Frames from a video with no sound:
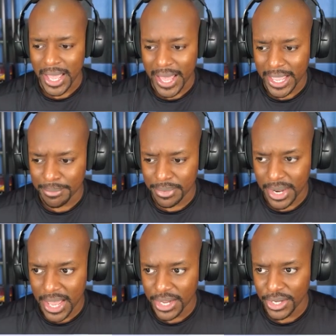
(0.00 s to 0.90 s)
I am
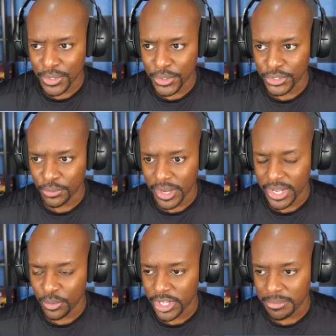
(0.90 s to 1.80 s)
not going the
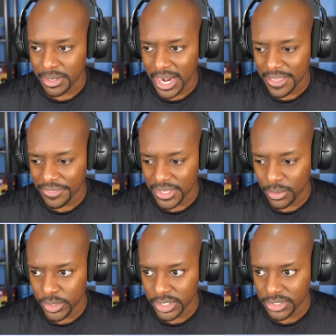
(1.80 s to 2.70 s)
right way, but I
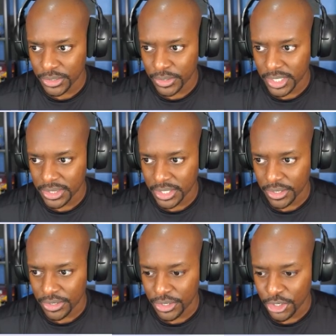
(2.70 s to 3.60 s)
think we can still get
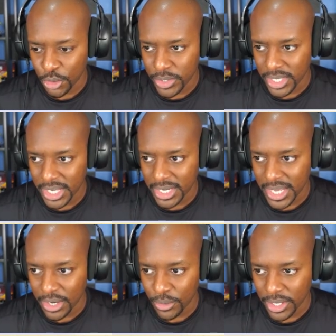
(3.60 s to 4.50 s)
there. No, we
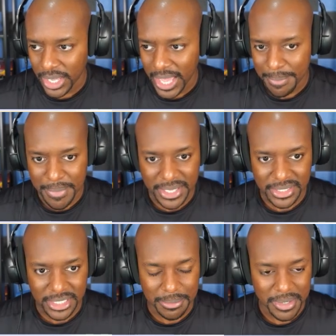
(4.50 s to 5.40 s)
cannot. Okay, I
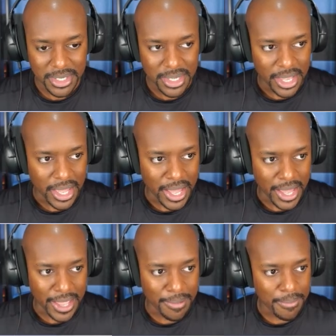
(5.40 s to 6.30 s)
messed up.
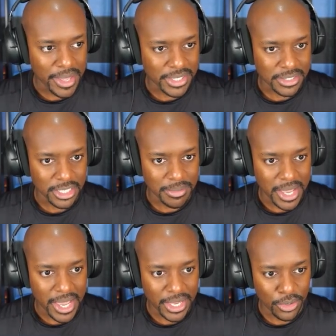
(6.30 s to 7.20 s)

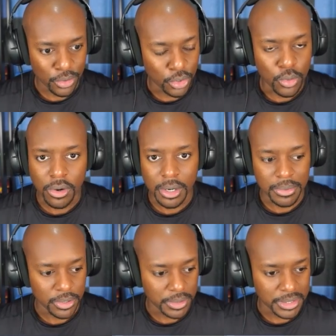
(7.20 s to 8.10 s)
I don't know where
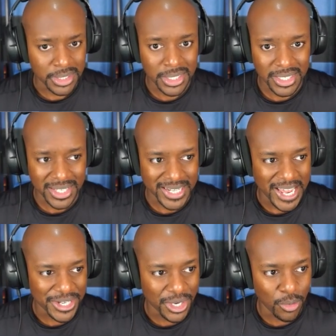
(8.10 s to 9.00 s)
I'm going, and
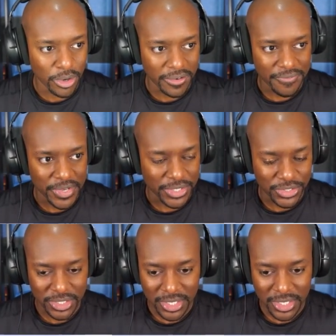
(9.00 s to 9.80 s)
I don't want to fish.